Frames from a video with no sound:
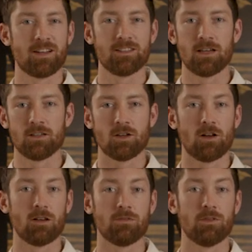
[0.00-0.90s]
I can taste
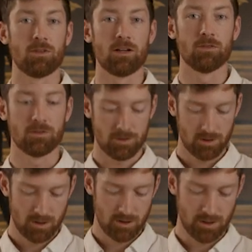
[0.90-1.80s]
all of the
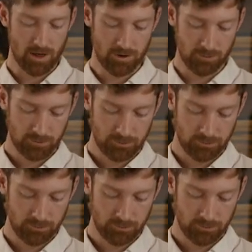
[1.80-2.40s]
flavors together.